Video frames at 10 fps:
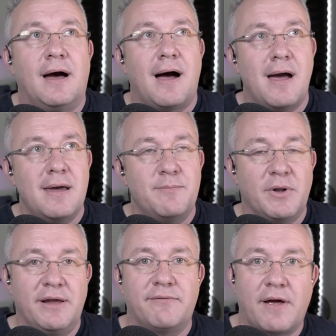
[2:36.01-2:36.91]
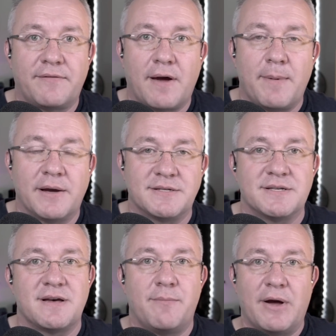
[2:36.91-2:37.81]
I believe lifetime
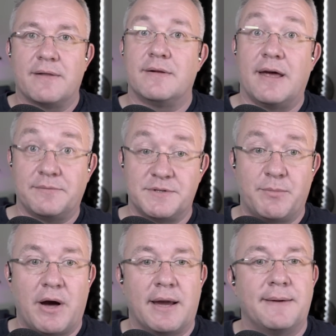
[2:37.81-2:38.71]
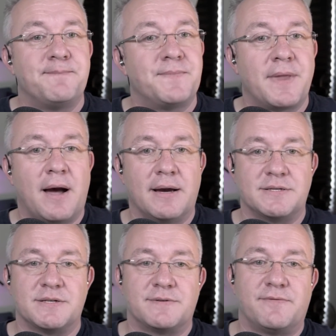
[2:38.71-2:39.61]
ISAs are better than help to buy
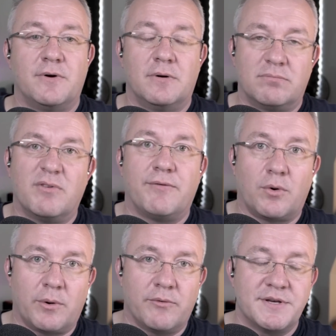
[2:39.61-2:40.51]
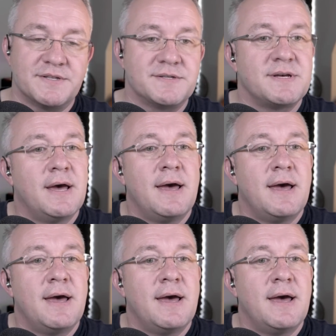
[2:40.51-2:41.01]
ISAs for the following reasons.